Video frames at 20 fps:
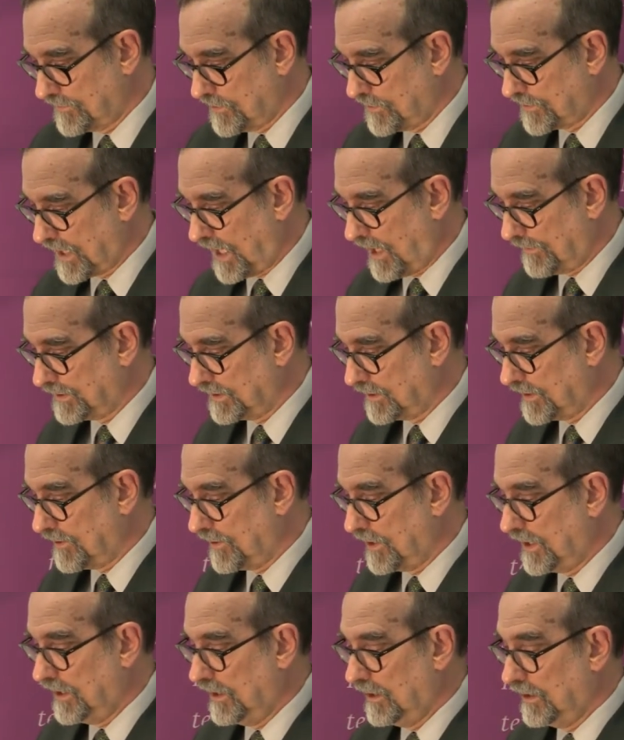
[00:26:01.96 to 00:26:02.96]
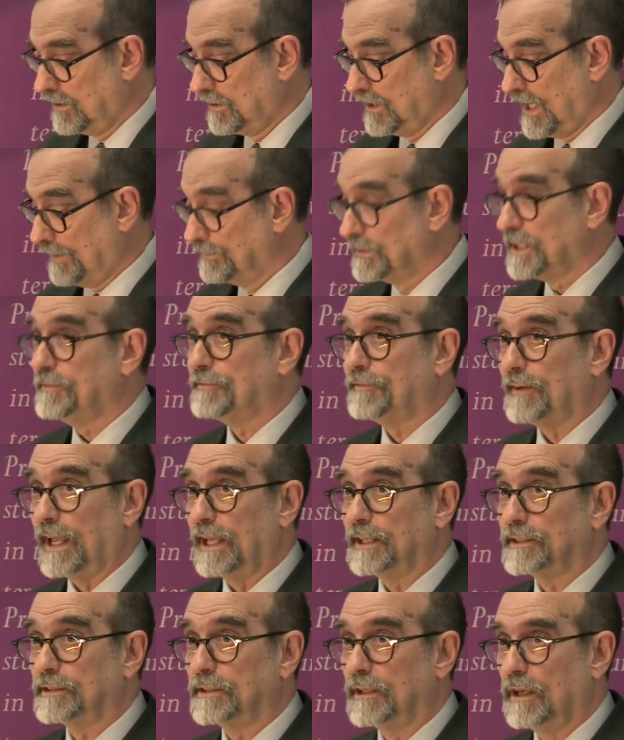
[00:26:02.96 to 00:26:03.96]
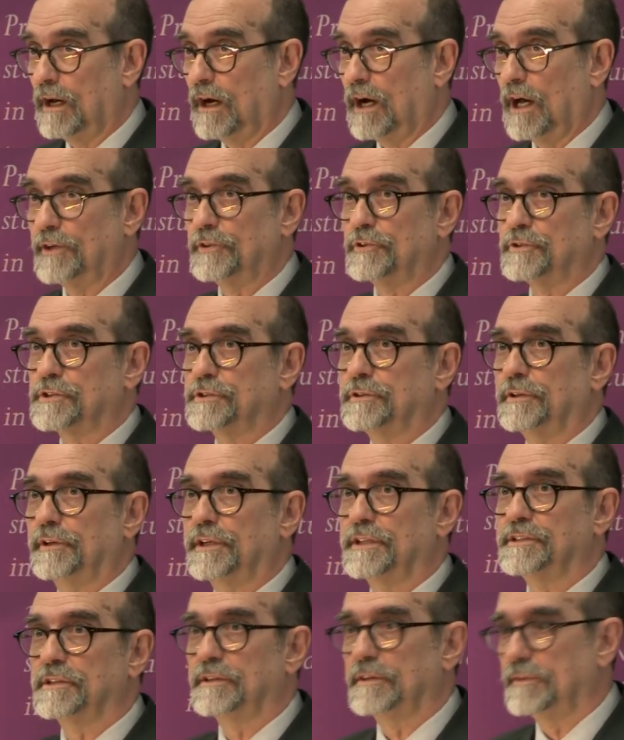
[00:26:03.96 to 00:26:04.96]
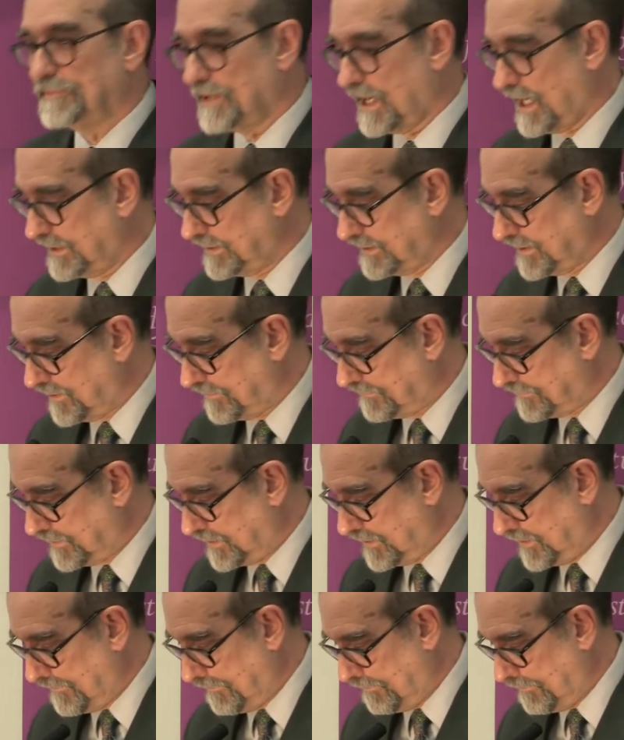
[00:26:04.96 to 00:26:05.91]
vocabulary, namely faith, understood as a divine gift.